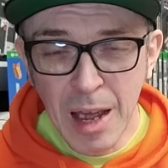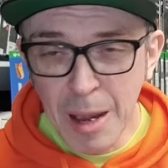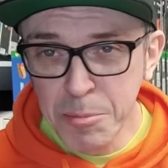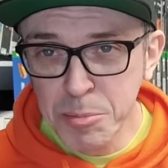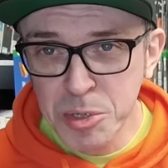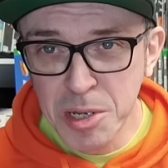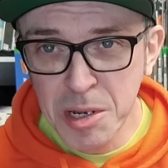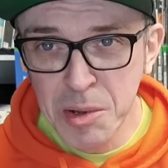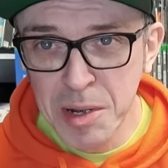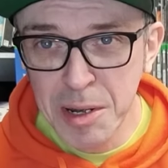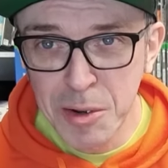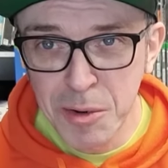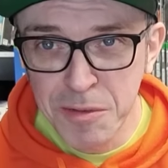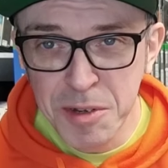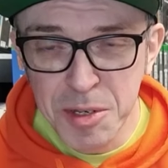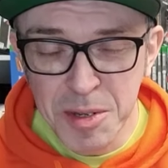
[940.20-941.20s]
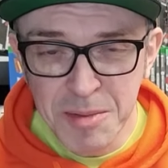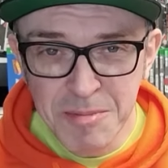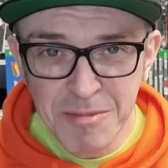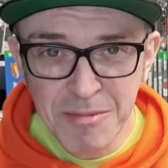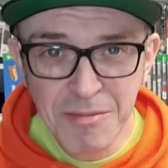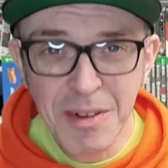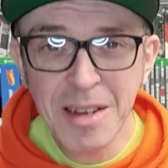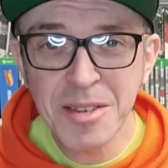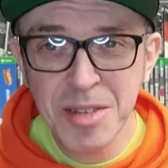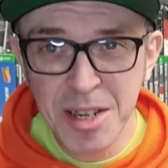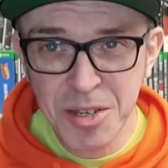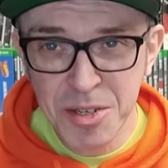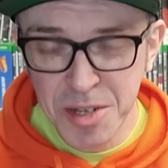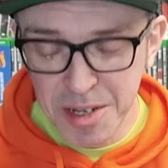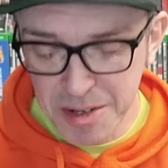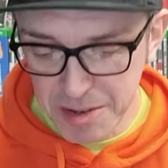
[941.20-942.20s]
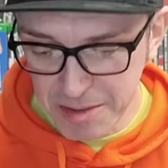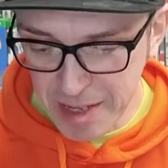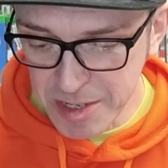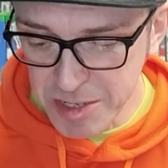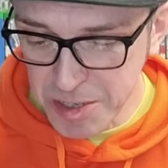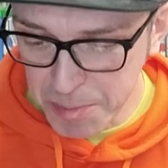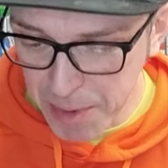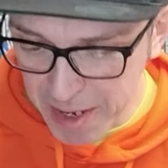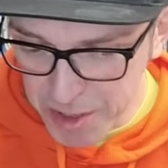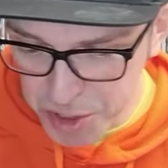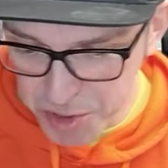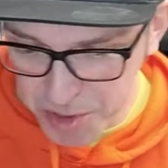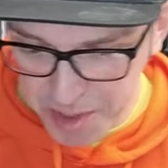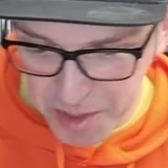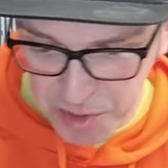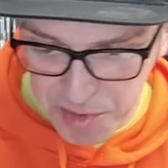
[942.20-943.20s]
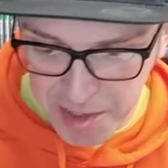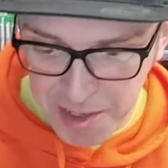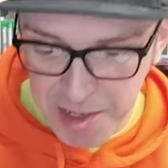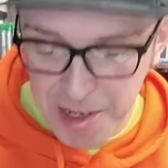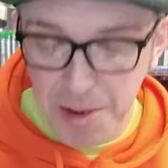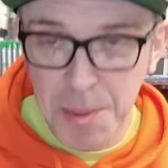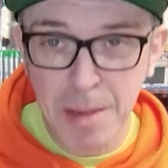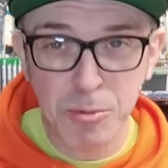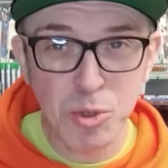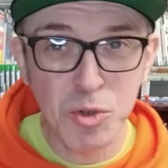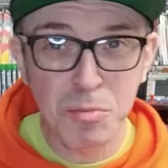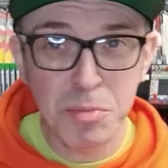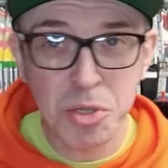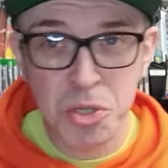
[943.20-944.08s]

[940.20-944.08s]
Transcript: Absolutely love it. Fantastic. That's the Panasonic 3DO, and that was number